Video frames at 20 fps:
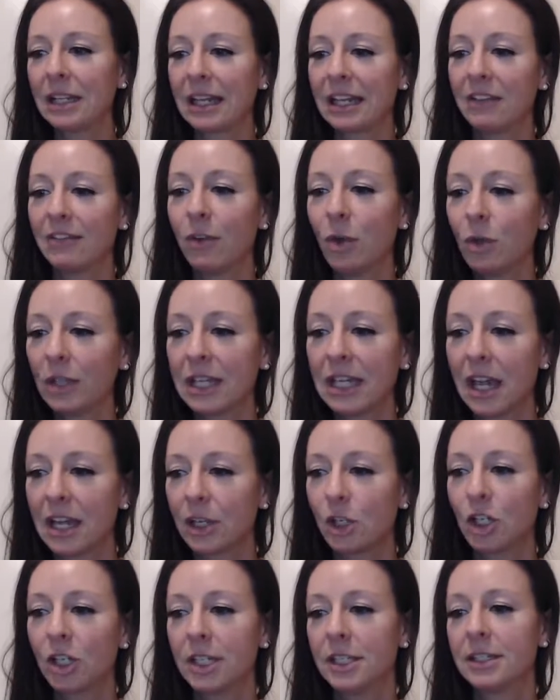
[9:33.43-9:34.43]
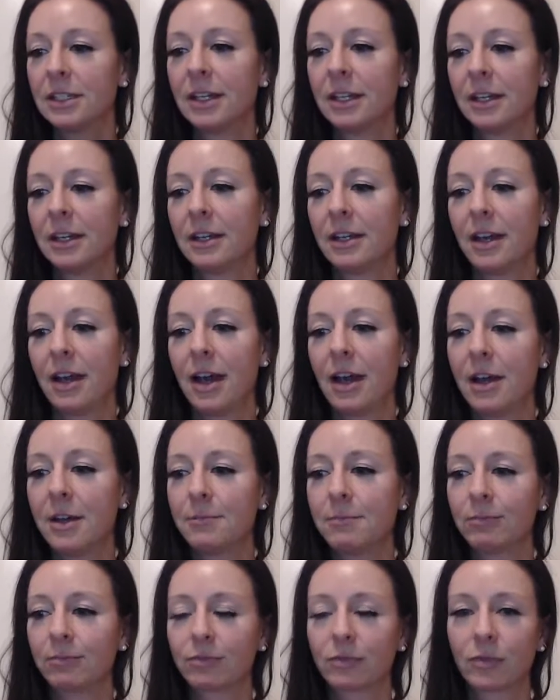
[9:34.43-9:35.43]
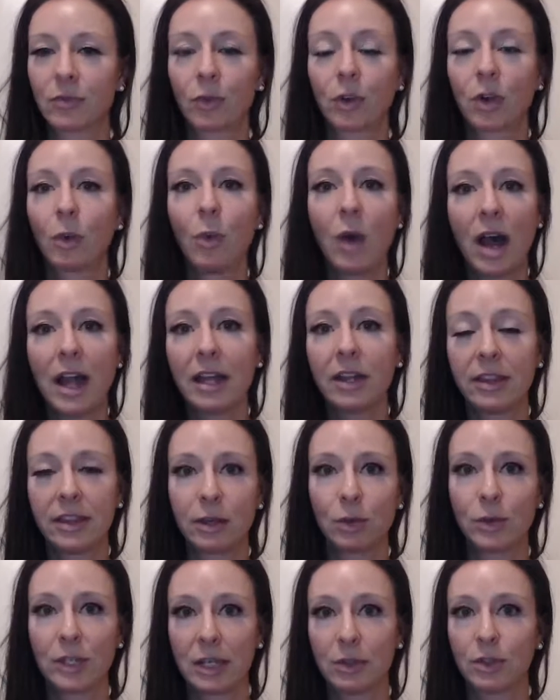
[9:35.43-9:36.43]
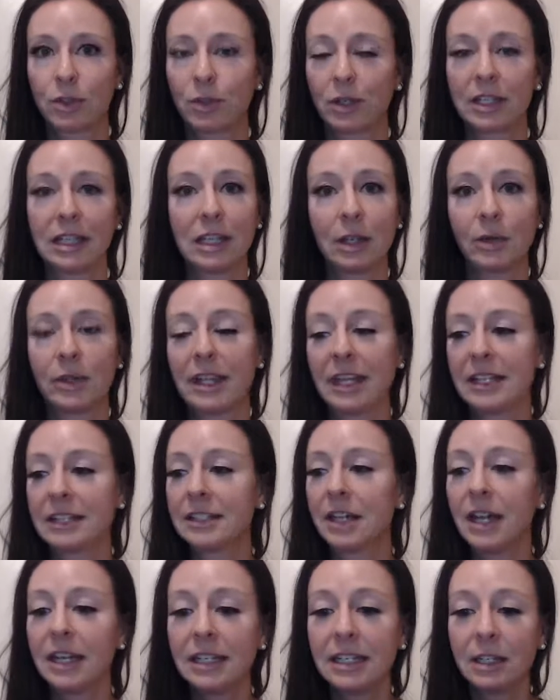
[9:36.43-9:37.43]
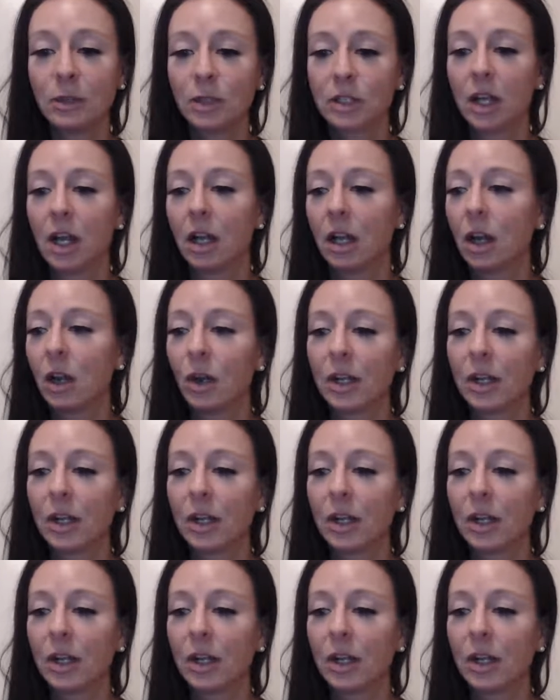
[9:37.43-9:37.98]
Like if only I could For a while there, when I was struggling with anxiety, it was all,